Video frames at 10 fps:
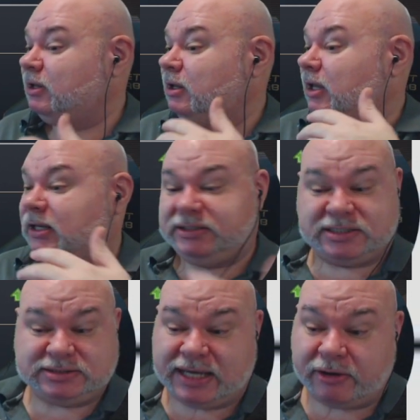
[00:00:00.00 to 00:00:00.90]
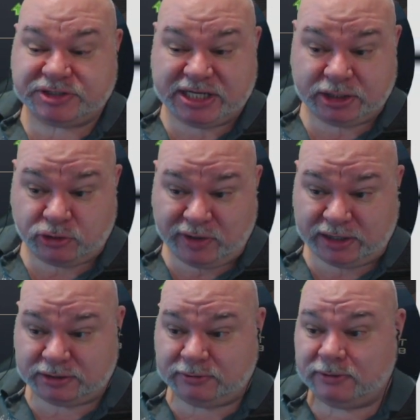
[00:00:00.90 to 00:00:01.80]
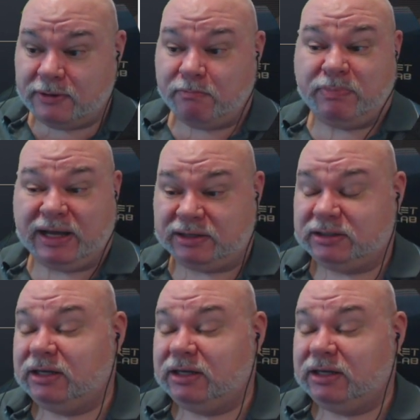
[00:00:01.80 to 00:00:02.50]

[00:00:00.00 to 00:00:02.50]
It doesn't guarantee to crit, but